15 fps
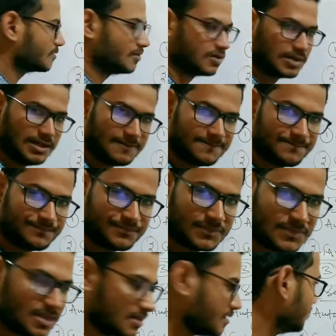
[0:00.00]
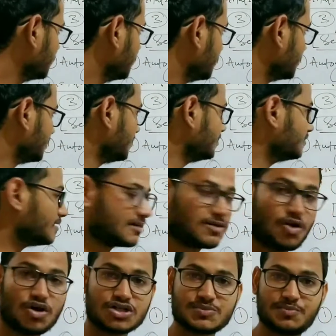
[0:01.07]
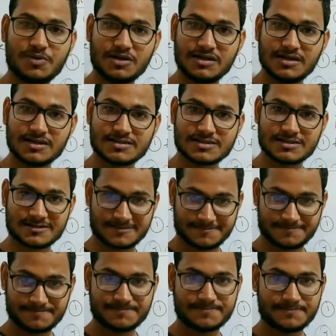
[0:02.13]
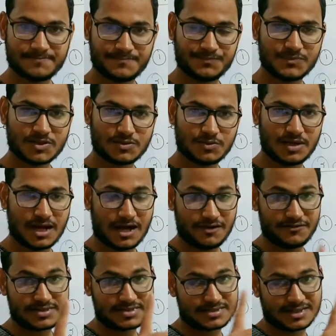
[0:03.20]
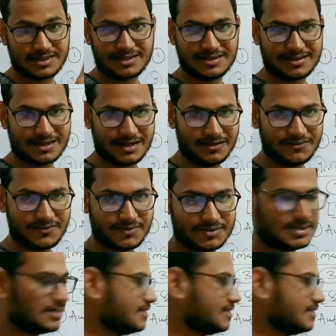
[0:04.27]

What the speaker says: Okay? In the cross-pollination, we have a single type, that